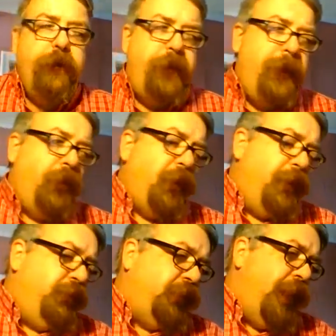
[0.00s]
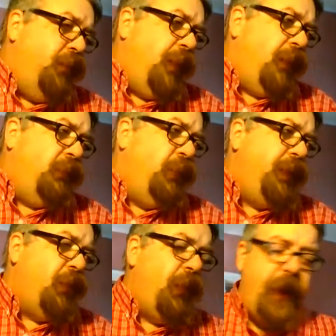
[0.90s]
People are going to say, well,
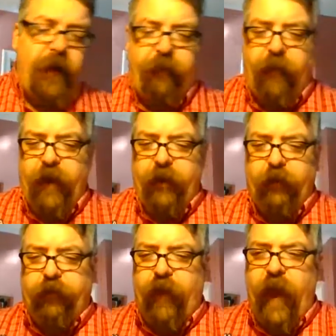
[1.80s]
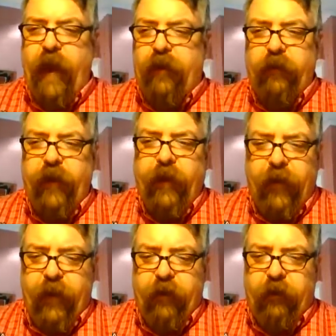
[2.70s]
we don't have that exact link,
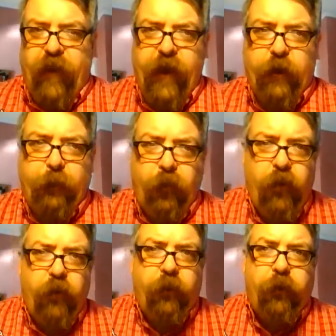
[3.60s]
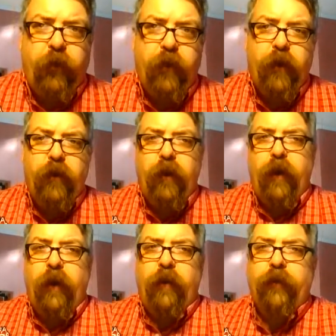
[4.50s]
that exact proof
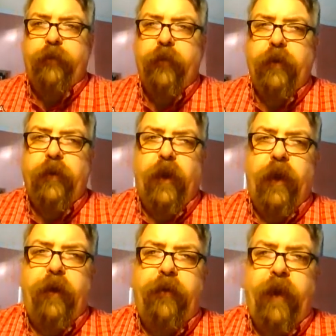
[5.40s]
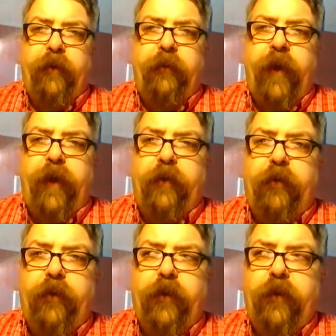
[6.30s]
of that
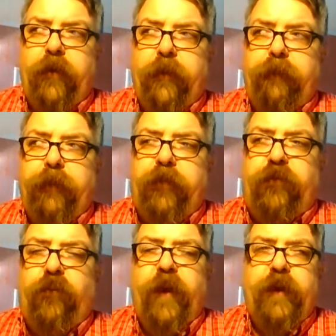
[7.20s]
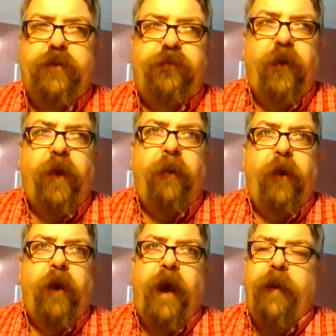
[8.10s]
switch from
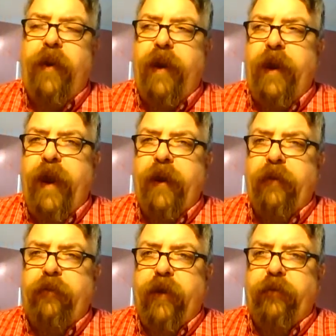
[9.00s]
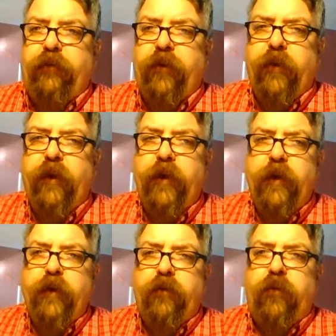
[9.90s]
our hominid ancestor
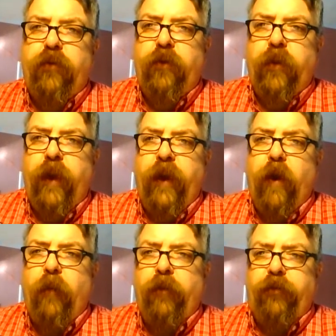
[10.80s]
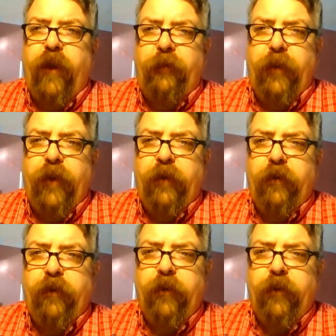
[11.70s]
to a Homo sapien